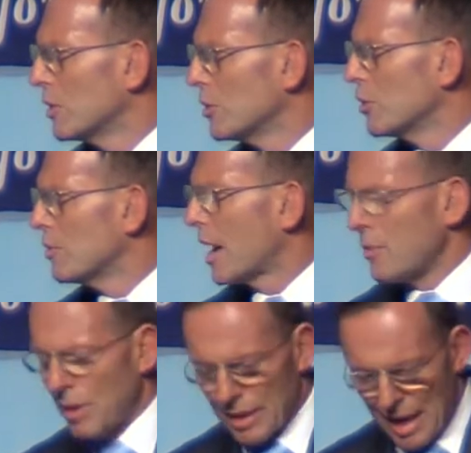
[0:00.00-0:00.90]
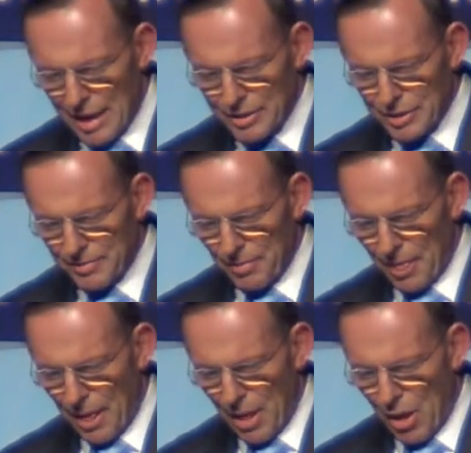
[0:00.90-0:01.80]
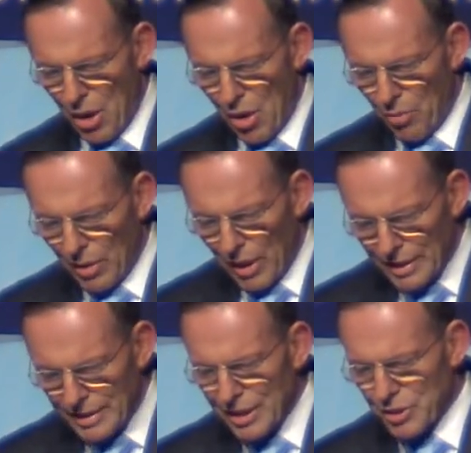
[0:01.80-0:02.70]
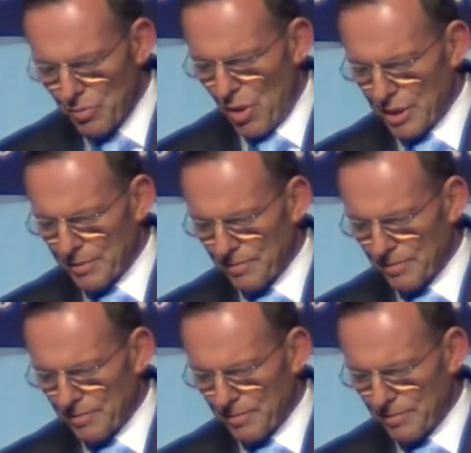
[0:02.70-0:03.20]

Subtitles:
you may well ask. Well, I tell you what,